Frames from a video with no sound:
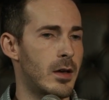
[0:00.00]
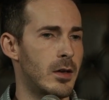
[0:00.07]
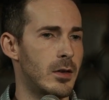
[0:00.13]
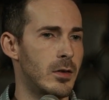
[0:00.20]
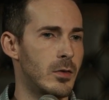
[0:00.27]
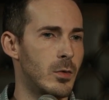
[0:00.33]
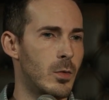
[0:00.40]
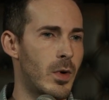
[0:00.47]

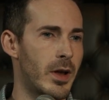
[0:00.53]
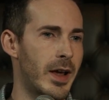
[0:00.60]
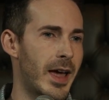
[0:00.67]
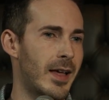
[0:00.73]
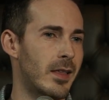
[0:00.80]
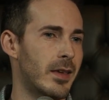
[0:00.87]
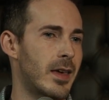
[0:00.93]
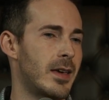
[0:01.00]
you'll want to
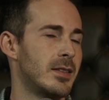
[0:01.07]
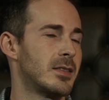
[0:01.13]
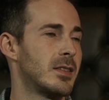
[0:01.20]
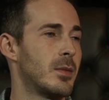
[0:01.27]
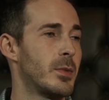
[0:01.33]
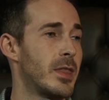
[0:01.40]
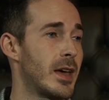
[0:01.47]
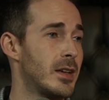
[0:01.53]
allocate
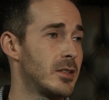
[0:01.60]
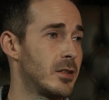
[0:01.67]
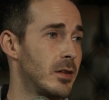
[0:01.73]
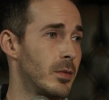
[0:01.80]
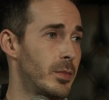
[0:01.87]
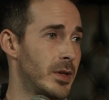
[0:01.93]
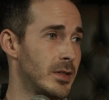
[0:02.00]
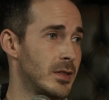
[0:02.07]
some of that to your
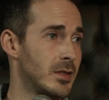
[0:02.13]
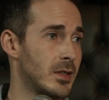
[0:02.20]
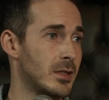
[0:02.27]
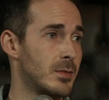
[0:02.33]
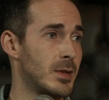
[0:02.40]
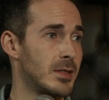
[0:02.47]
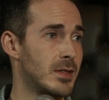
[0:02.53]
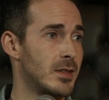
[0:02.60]
business
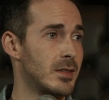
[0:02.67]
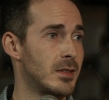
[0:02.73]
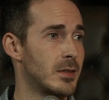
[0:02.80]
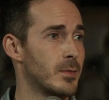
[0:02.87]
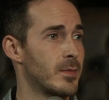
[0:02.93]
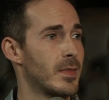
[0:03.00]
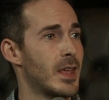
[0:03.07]
expenses